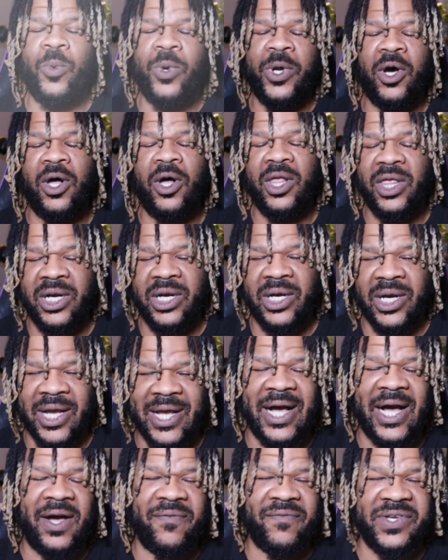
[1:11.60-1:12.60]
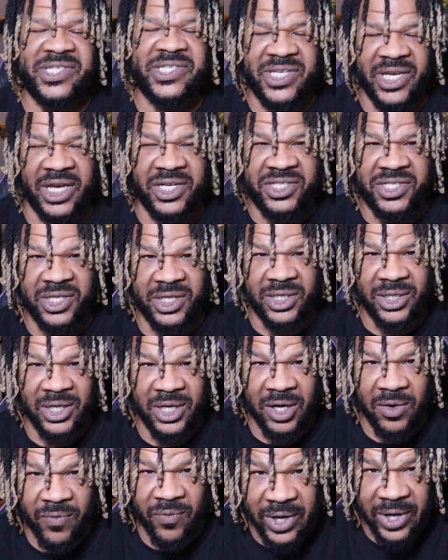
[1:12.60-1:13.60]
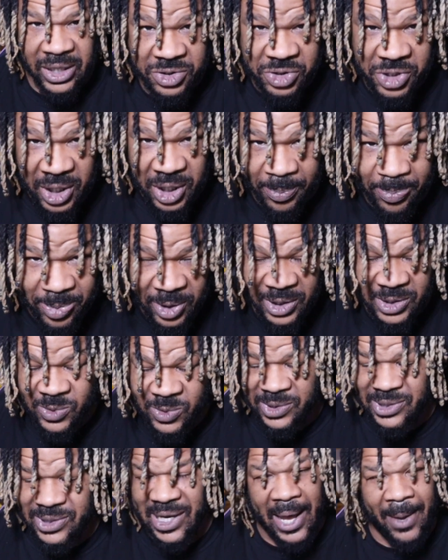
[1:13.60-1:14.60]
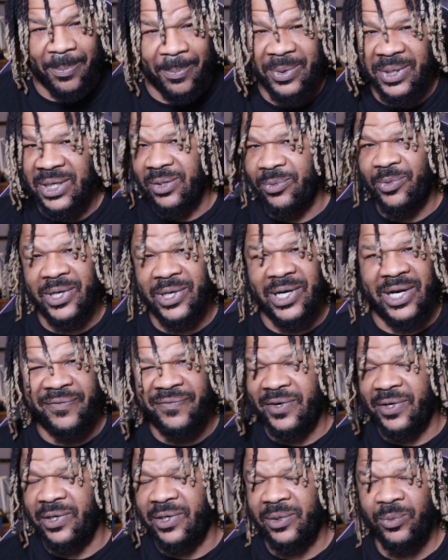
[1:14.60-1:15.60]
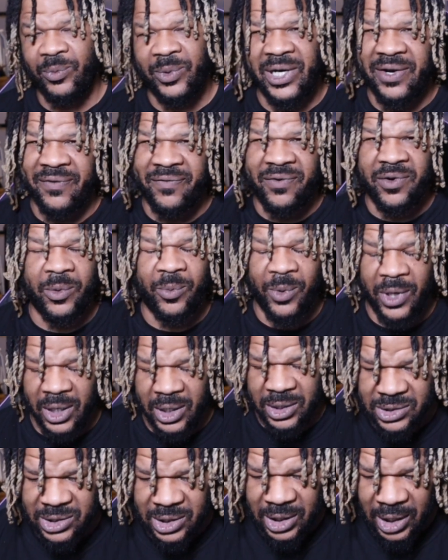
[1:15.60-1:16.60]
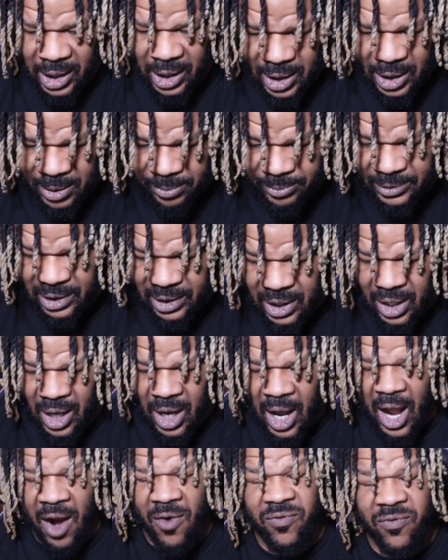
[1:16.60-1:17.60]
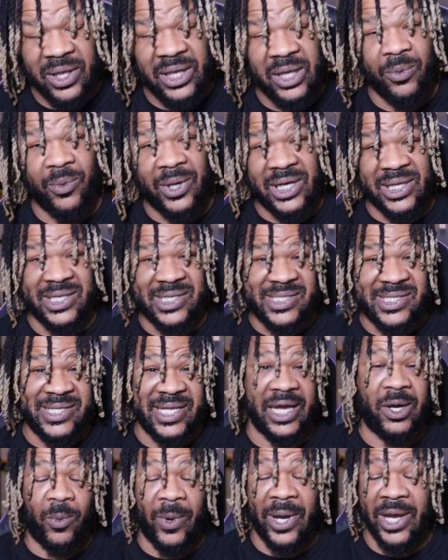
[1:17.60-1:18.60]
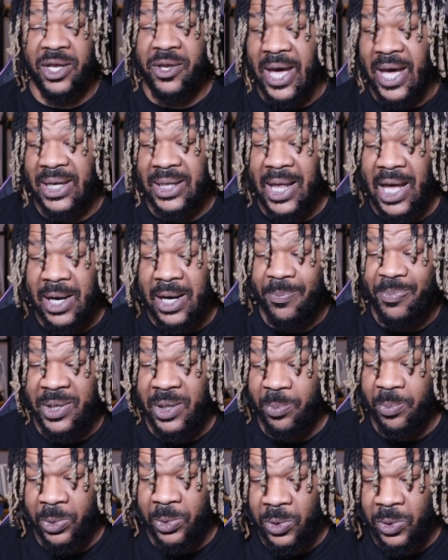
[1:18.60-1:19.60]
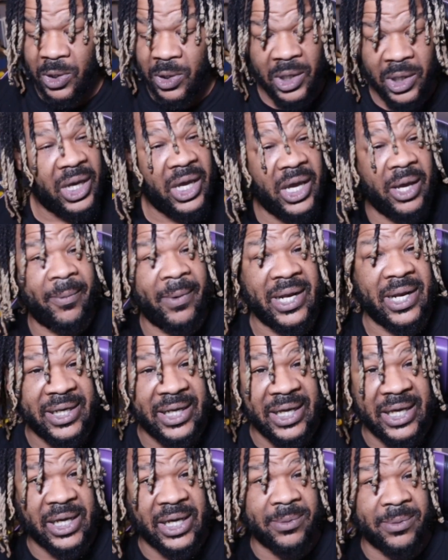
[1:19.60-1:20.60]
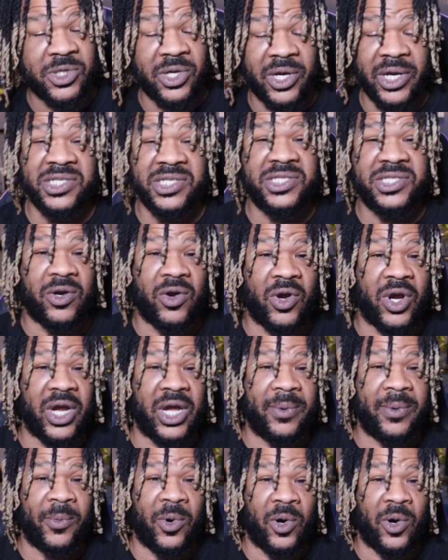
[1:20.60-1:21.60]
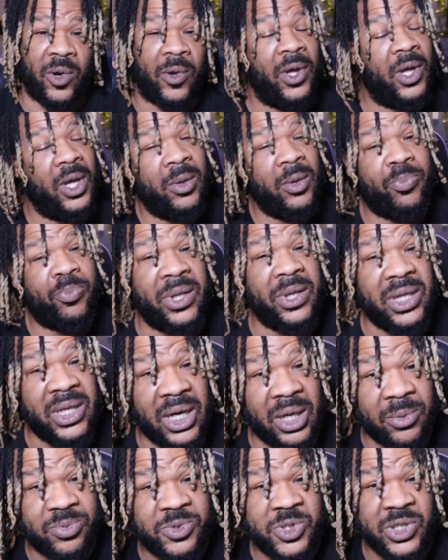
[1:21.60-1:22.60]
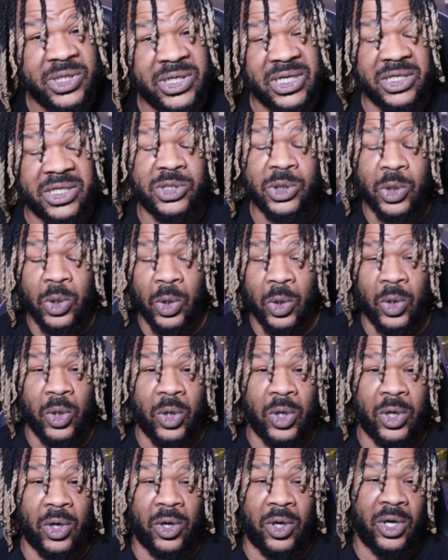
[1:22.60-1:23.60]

all of the conversation around Triploids was happening, whatever, whenever it was, um, I really wanted to stay away. You had a lot of people in my DMs on Instagram or pulling up to Discord or